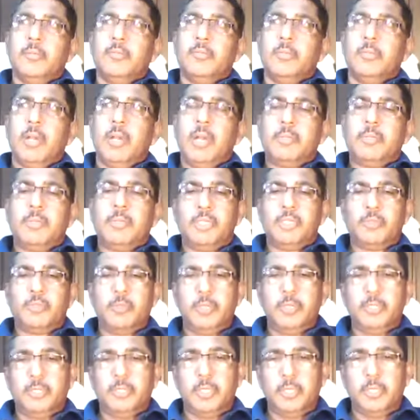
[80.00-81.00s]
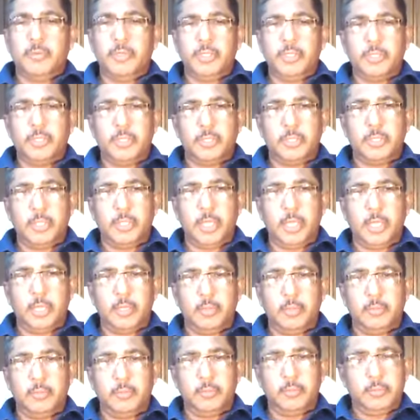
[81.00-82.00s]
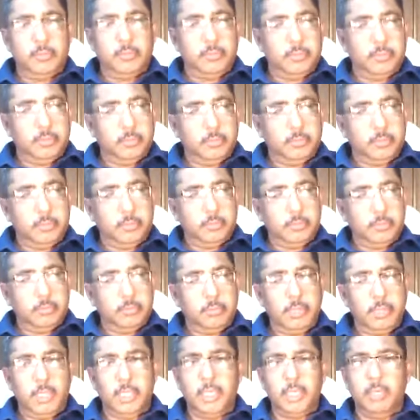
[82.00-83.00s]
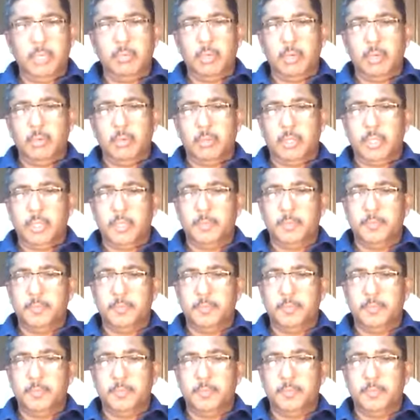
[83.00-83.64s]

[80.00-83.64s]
baptismal services are meant about.